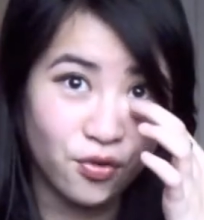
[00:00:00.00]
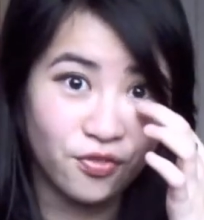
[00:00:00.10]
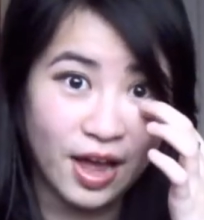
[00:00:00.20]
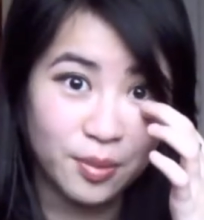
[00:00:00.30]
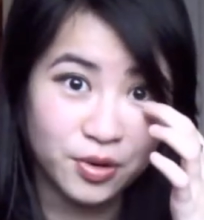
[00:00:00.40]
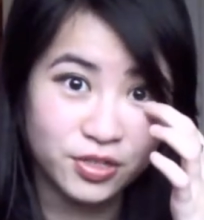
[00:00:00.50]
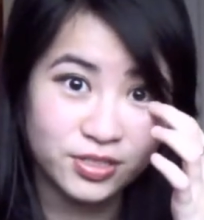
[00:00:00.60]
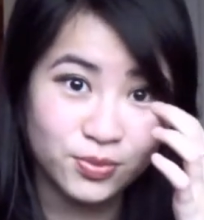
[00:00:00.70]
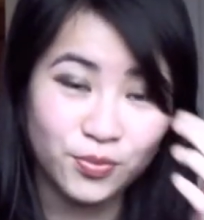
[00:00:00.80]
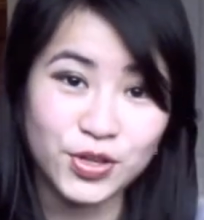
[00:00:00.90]

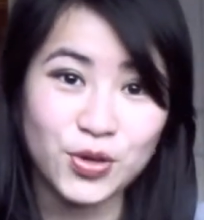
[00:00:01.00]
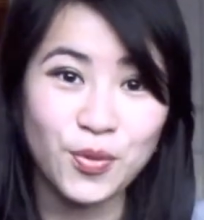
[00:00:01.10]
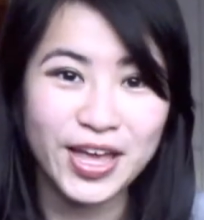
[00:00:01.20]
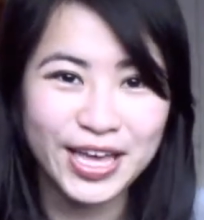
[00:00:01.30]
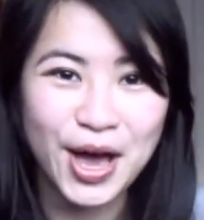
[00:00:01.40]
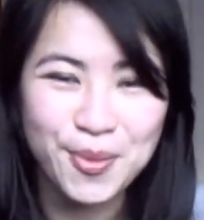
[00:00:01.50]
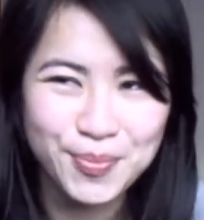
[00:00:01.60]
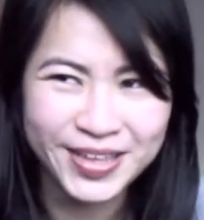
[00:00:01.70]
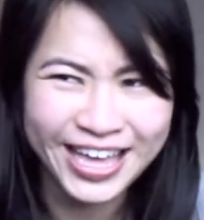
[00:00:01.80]
fibers when you wake up